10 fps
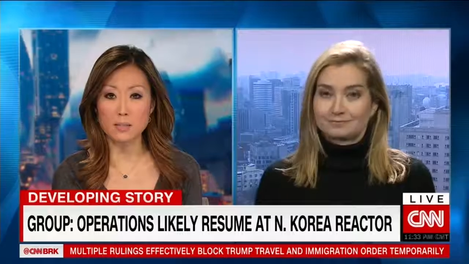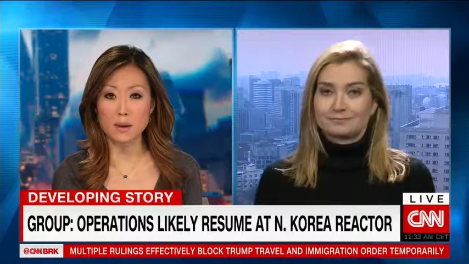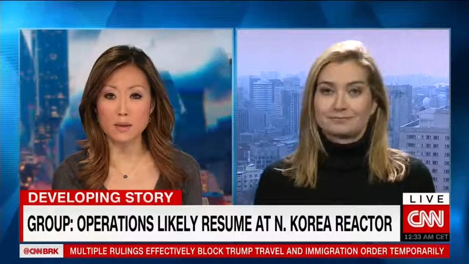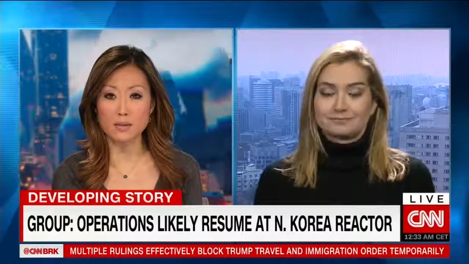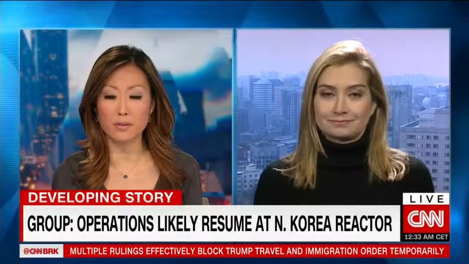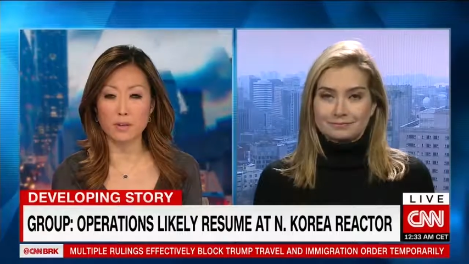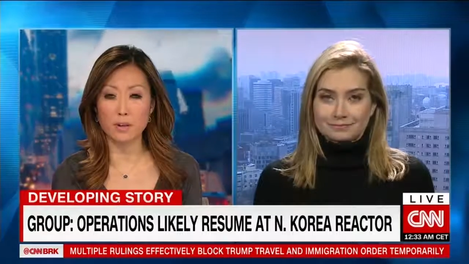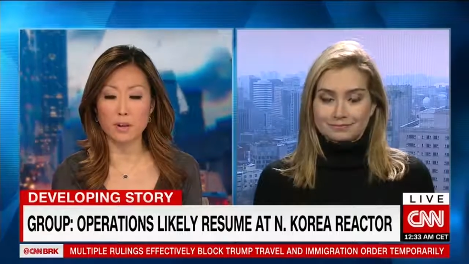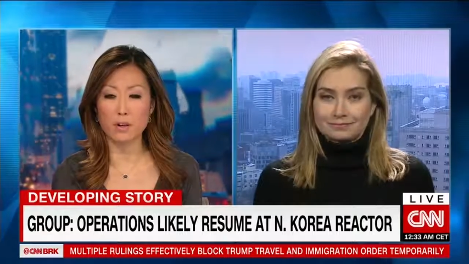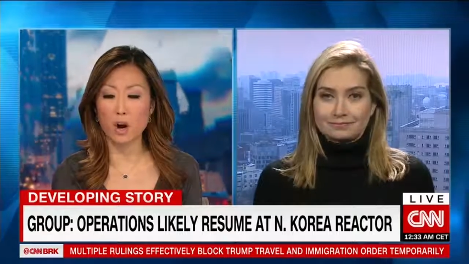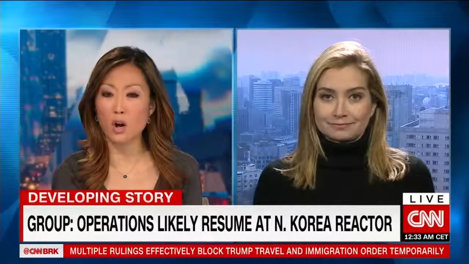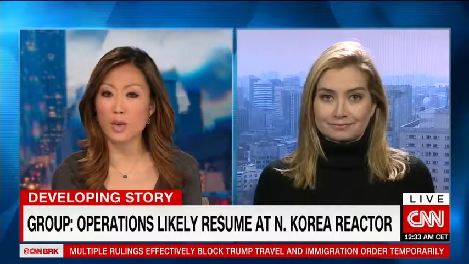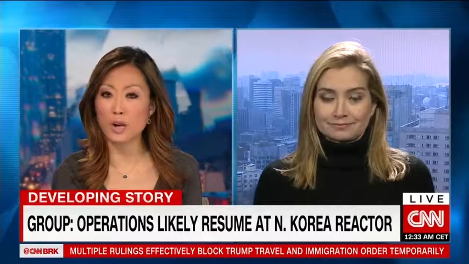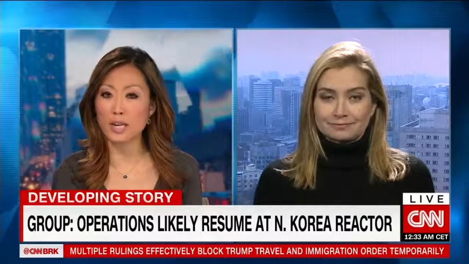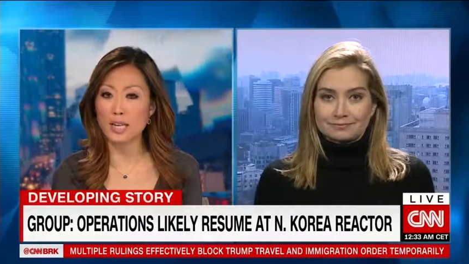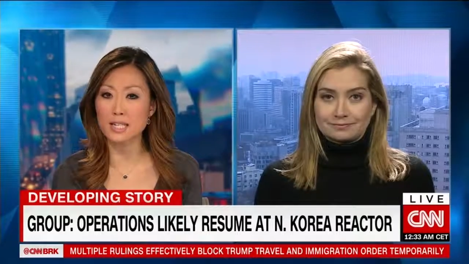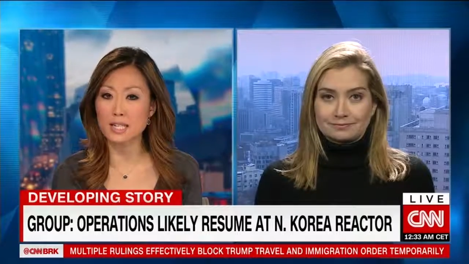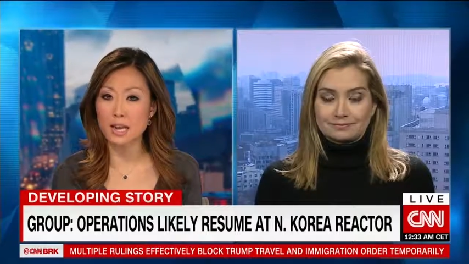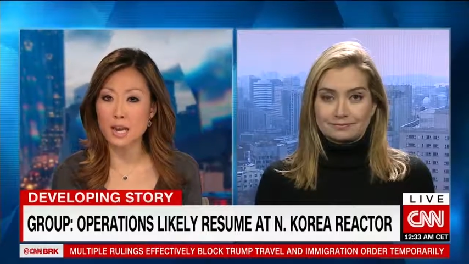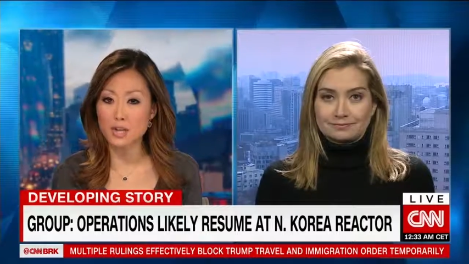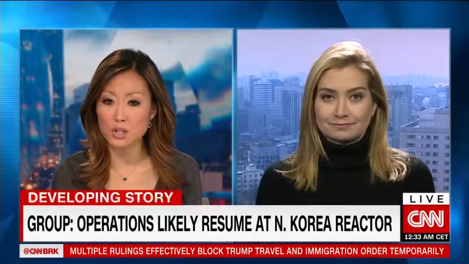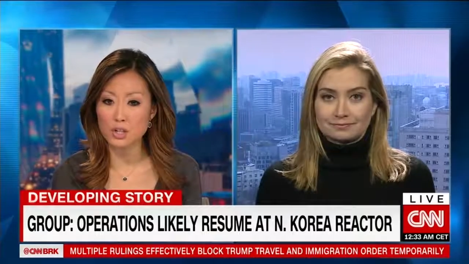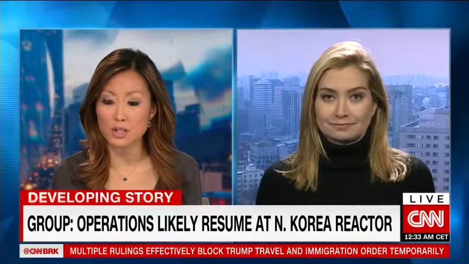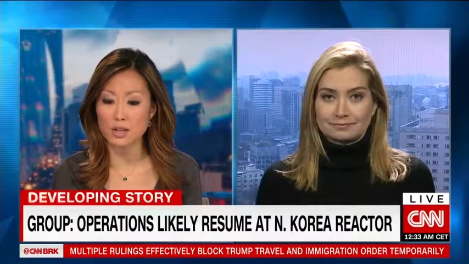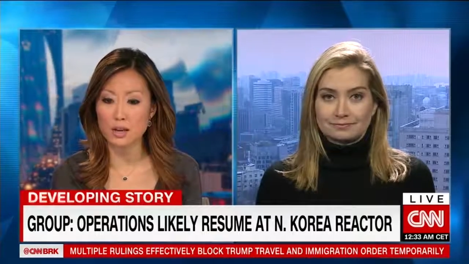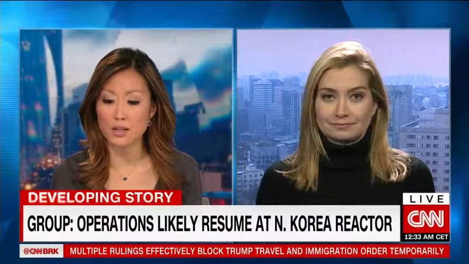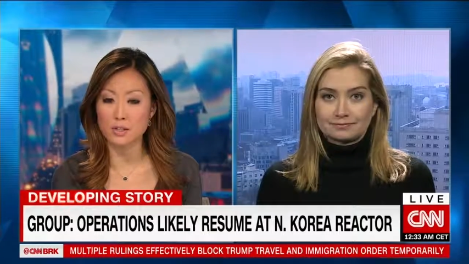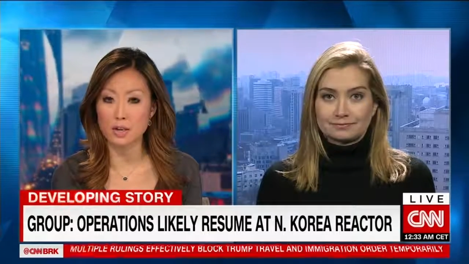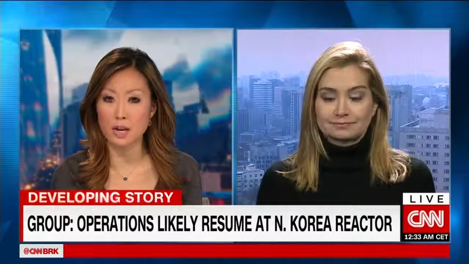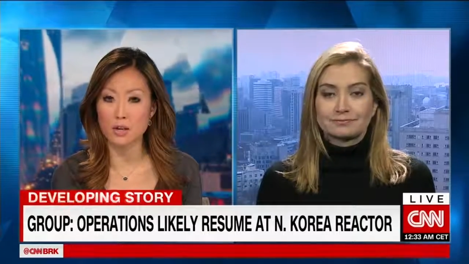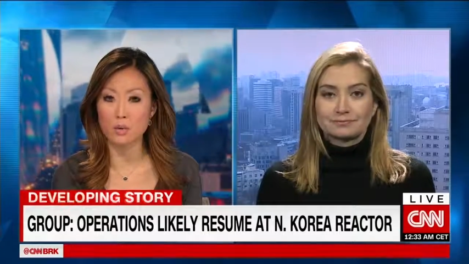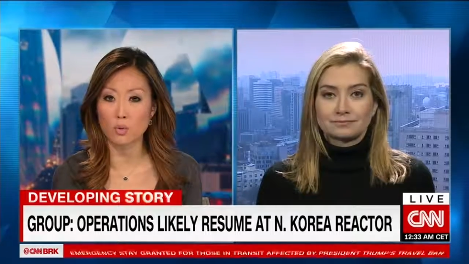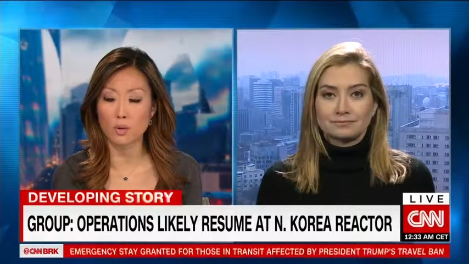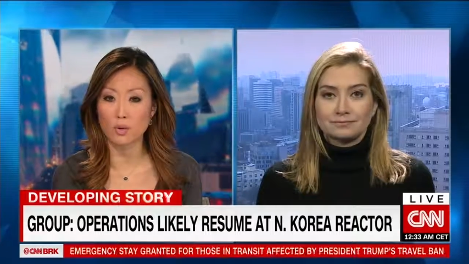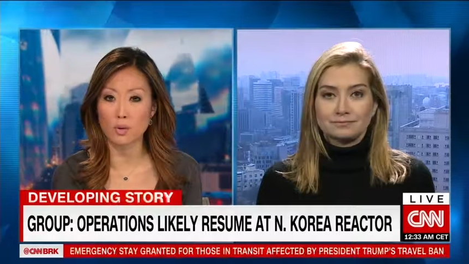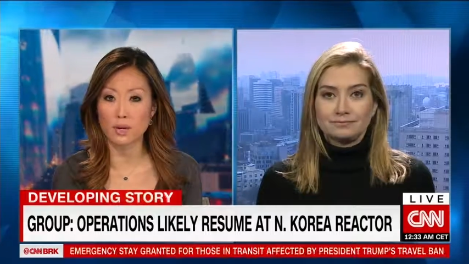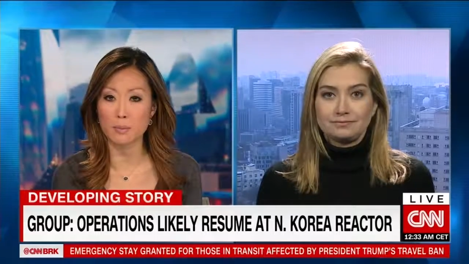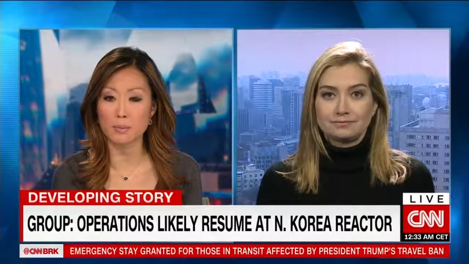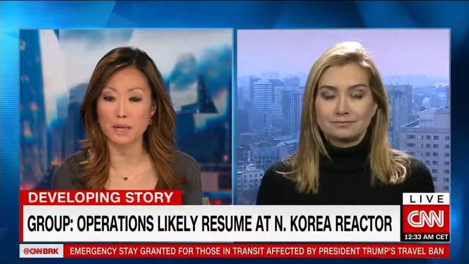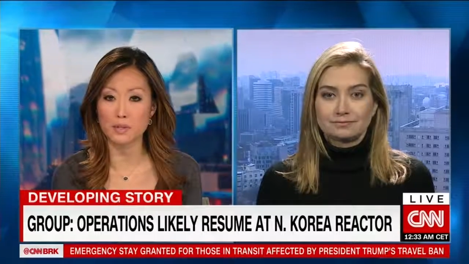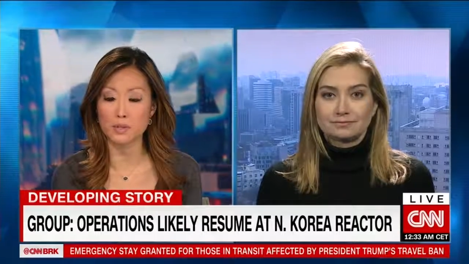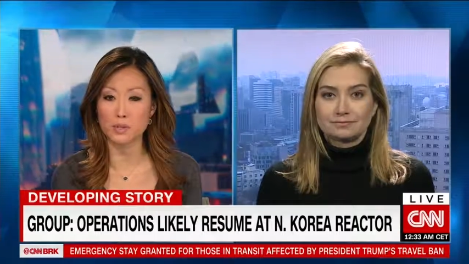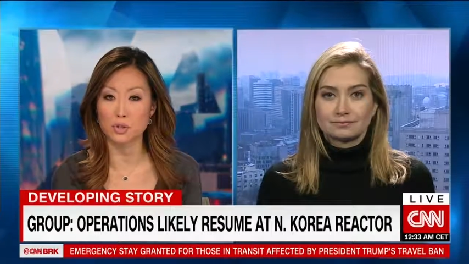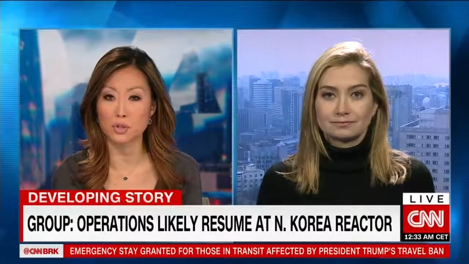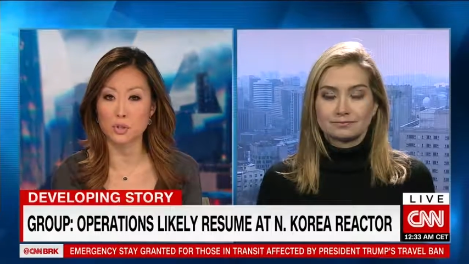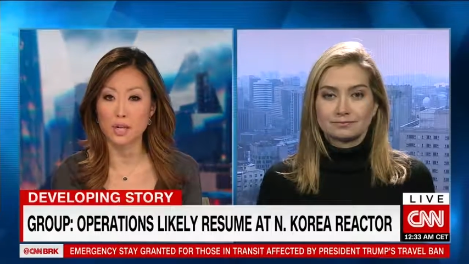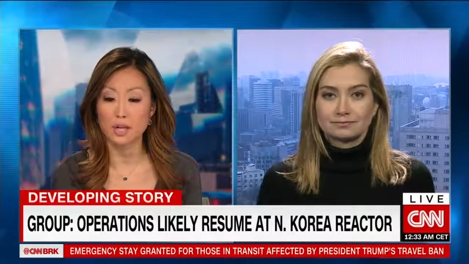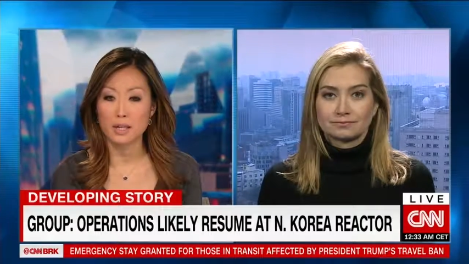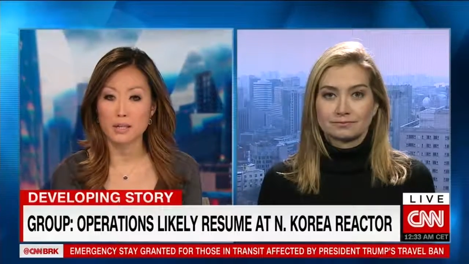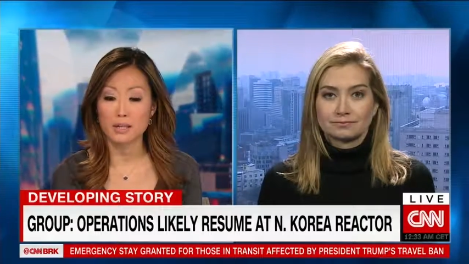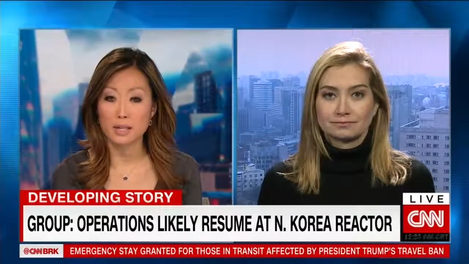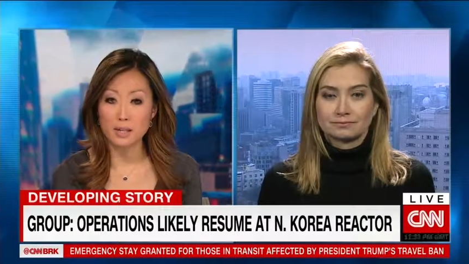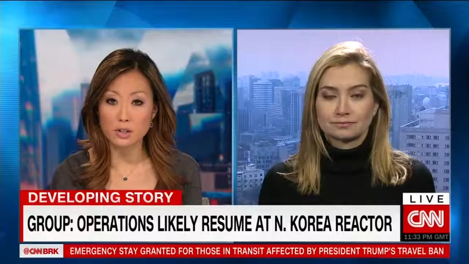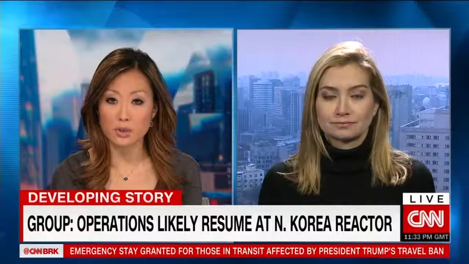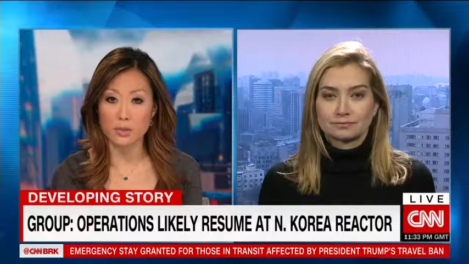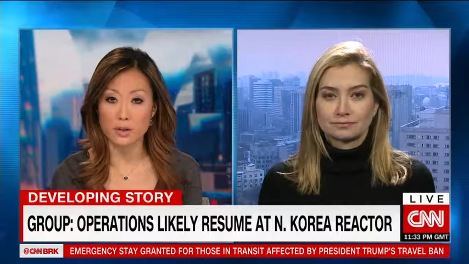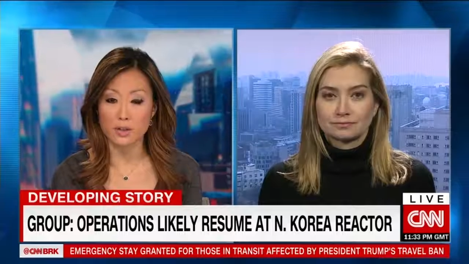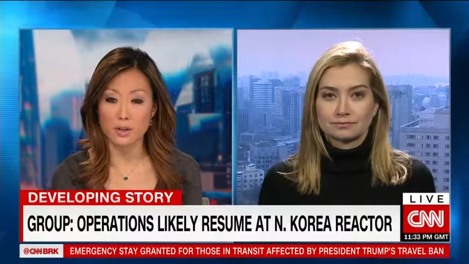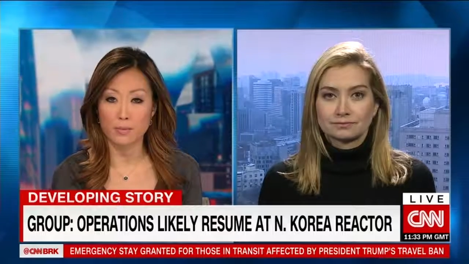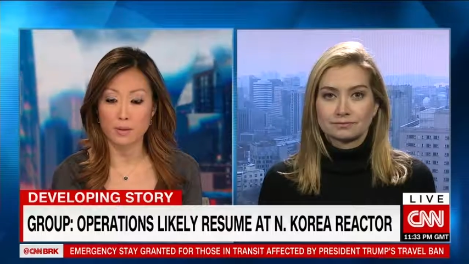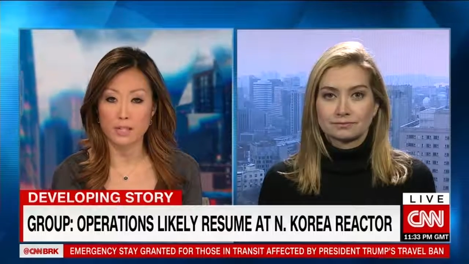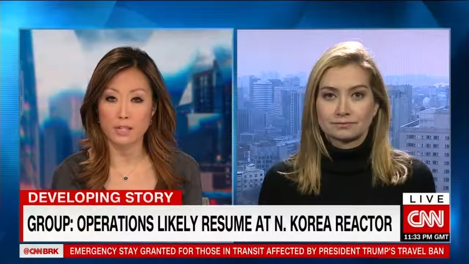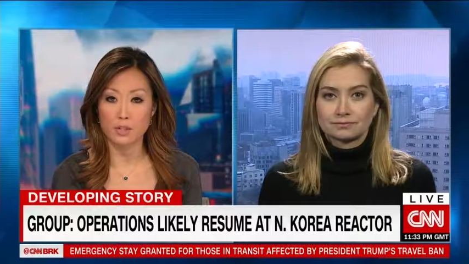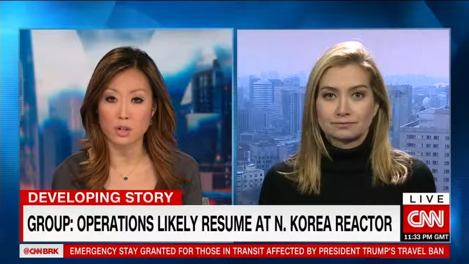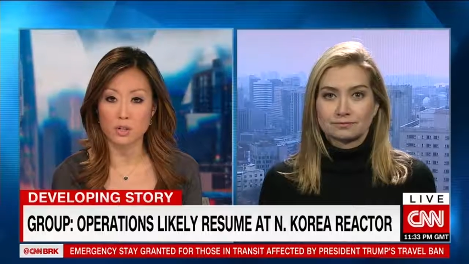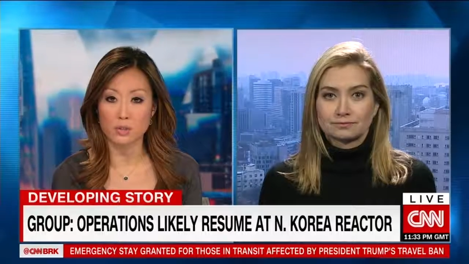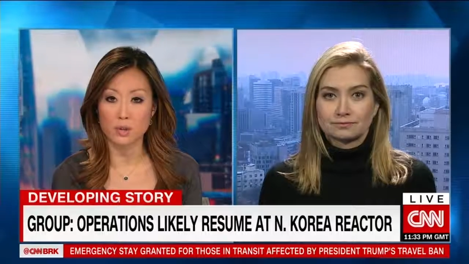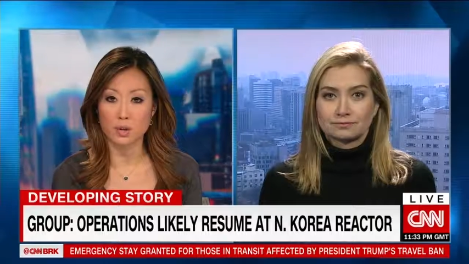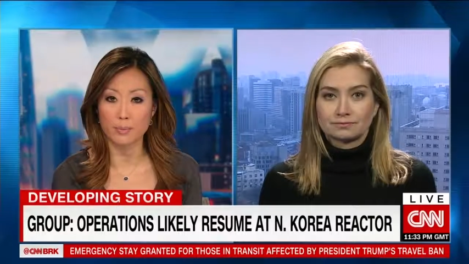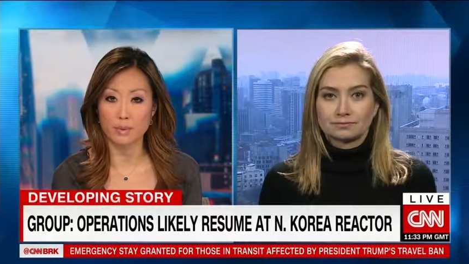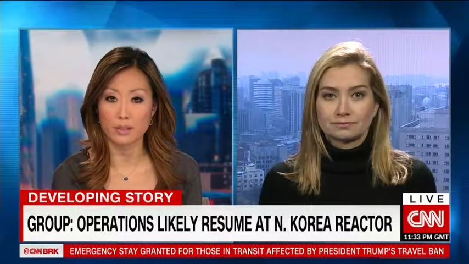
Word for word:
Speaker 1: about, and are there any indications as to how North Korea plans to deal with President Donald Trump?